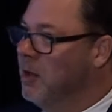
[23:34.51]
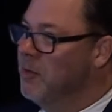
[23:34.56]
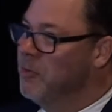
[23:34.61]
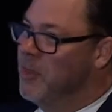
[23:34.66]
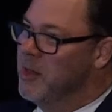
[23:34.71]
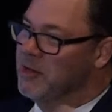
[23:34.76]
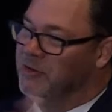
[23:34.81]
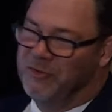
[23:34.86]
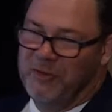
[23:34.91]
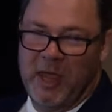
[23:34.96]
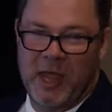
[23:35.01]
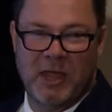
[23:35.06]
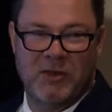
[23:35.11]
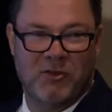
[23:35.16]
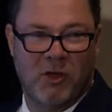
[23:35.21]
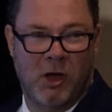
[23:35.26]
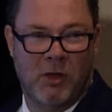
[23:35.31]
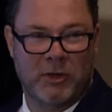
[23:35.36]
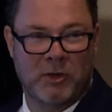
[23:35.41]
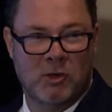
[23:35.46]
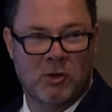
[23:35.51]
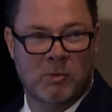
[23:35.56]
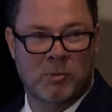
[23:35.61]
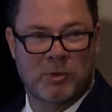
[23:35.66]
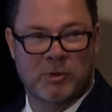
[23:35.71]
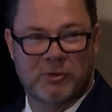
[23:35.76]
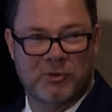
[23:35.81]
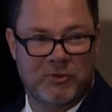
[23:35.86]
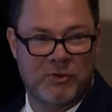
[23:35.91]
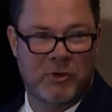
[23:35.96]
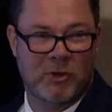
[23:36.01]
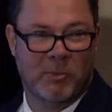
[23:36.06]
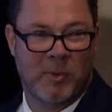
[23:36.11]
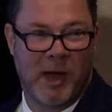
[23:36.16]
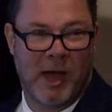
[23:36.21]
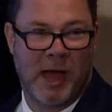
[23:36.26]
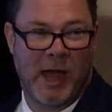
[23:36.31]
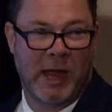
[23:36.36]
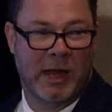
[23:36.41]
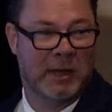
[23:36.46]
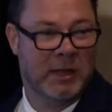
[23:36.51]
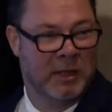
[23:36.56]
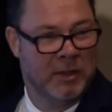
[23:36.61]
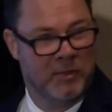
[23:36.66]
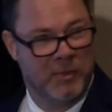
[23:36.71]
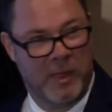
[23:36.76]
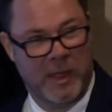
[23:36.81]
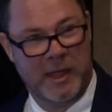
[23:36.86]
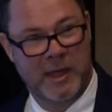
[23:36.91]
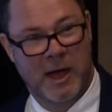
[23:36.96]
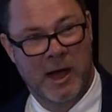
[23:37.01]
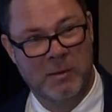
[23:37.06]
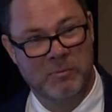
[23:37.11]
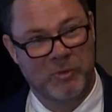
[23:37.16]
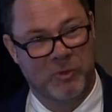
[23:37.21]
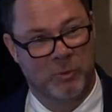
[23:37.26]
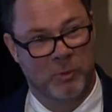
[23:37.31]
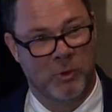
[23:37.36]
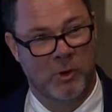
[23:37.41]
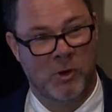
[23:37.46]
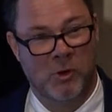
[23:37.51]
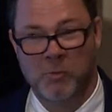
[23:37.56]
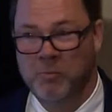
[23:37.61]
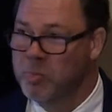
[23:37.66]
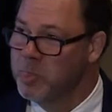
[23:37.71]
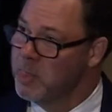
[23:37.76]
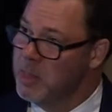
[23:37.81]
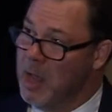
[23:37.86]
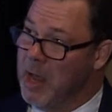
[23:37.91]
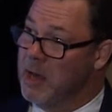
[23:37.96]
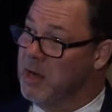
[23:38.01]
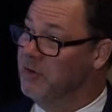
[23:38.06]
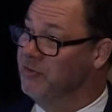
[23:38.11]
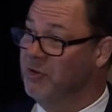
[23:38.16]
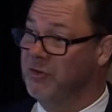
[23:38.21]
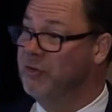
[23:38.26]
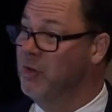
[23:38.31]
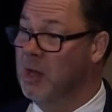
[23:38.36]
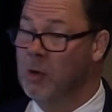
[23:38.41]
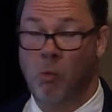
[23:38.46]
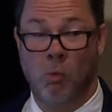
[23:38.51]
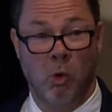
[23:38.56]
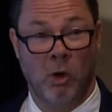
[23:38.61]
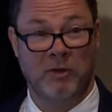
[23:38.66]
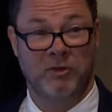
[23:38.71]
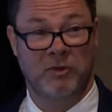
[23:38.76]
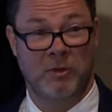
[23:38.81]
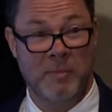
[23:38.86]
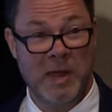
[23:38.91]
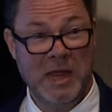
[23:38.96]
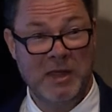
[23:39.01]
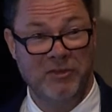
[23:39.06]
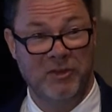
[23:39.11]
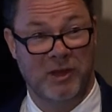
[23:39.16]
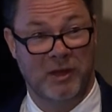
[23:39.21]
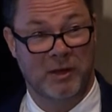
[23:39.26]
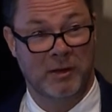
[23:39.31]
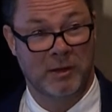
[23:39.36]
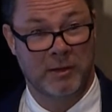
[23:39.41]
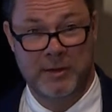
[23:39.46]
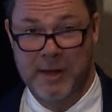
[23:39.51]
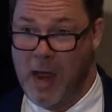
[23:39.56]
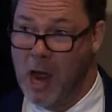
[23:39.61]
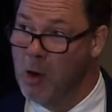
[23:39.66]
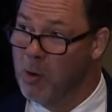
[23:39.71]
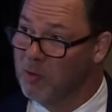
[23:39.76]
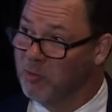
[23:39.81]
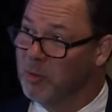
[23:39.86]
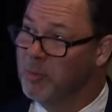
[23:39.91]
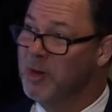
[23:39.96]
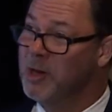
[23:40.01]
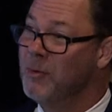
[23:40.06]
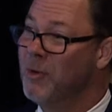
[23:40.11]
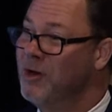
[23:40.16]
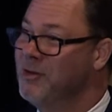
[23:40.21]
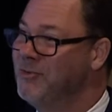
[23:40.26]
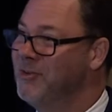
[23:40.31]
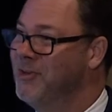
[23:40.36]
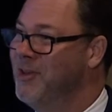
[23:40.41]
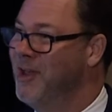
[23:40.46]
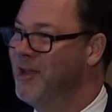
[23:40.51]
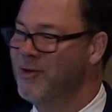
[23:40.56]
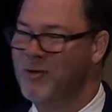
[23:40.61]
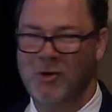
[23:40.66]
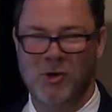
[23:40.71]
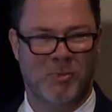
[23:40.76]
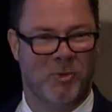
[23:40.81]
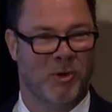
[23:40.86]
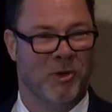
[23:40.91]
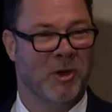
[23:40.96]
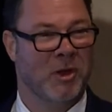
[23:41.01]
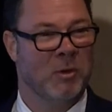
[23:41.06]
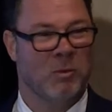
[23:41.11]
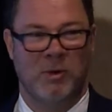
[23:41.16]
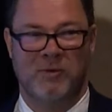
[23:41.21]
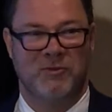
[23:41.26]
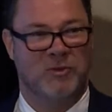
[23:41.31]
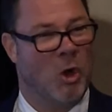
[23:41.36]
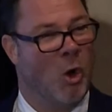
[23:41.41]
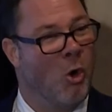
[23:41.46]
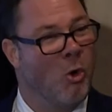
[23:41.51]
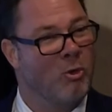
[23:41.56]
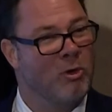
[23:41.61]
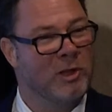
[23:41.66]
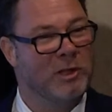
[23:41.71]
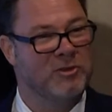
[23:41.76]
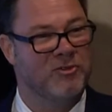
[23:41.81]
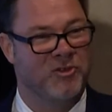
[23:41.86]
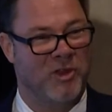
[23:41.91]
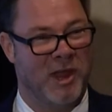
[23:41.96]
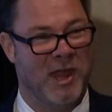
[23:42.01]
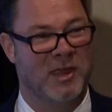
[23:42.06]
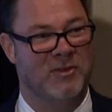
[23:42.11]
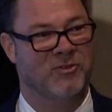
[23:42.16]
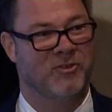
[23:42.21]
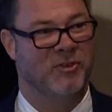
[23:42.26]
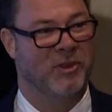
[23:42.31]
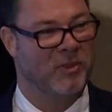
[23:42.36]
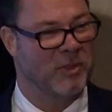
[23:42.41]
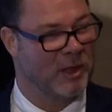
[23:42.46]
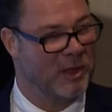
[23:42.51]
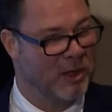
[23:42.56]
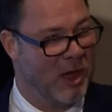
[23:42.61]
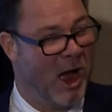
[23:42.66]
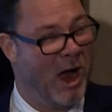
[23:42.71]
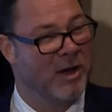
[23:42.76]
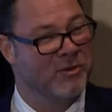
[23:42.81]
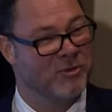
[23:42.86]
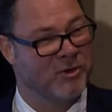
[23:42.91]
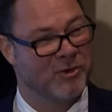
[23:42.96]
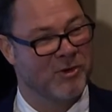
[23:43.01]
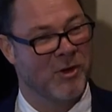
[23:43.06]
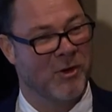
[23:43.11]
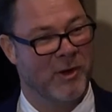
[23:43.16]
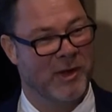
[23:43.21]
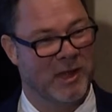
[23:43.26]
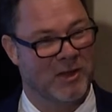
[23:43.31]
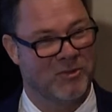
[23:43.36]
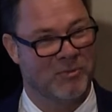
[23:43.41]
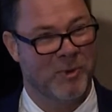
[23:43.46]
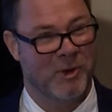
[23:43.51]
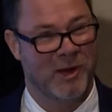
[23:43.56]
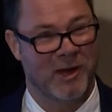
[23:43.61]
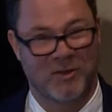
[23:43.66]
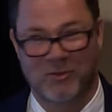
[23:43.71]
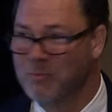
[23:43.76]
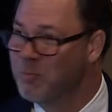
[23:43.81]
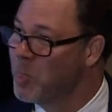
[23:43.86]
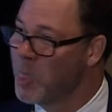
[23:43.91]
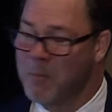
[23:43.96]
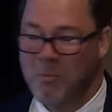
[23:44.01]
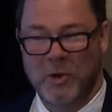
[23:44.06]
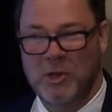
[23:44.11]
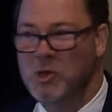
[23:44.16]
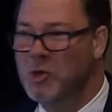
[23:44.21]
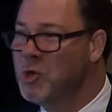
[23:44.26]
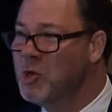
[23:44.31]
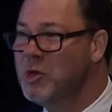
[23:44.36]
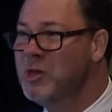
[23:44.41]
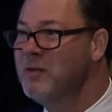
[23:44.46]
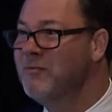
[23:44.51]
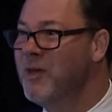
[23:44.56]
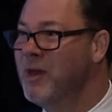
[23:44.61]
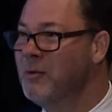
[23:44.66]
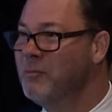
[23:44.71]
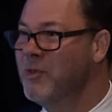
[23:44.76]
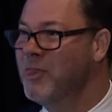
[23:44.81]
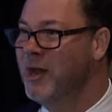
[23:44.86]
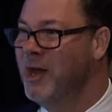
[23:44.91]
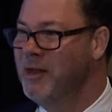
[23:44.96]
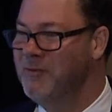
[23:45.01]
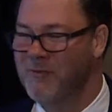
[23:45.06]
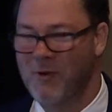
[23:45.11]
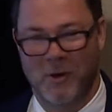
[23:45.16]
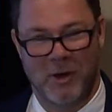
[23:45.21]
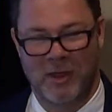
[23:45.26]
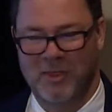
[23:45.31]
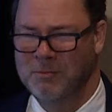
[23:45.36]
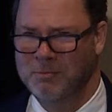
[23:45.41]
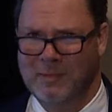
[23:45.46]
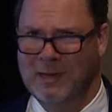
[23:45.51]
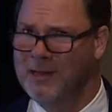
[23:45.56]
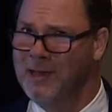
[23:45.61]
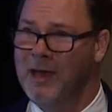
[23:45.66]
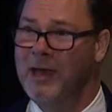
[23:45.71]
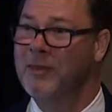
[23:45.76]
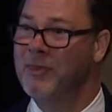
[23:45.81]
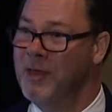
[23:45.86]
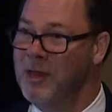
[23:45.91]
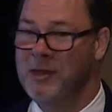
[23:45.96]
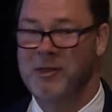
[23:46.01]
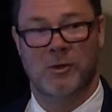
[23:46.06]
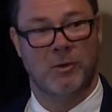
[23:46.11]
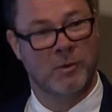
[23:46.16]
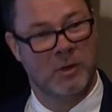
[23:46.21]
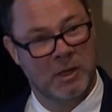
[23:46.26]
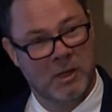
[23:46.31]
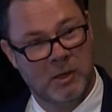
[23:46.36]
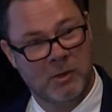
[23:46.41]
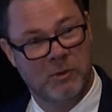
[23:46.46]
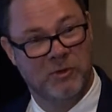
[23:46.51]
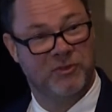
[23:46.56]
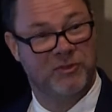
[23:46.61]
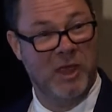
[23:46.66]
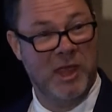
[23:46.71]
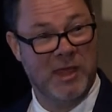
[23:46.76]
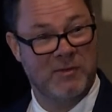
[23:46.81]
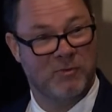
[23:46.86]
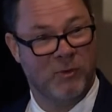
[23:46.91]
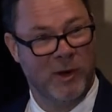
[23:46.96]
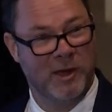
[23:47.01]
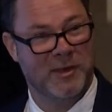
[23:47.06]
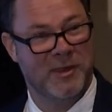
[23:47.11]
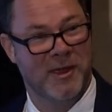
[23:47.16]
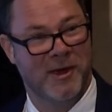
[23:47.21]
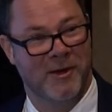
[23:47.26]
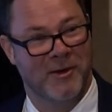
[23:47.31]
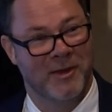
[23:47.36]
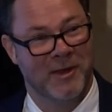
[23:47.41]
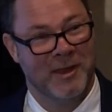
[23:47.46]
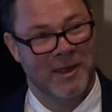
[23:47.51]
They stage all the Ubers nearby, they come through, and it says, it works amazing. Now everybody wants to take an Uber. We've totally changed the concert-going experience. But you couldn't have done it with an iPhone. I thought, my God, thank you. Saved right there.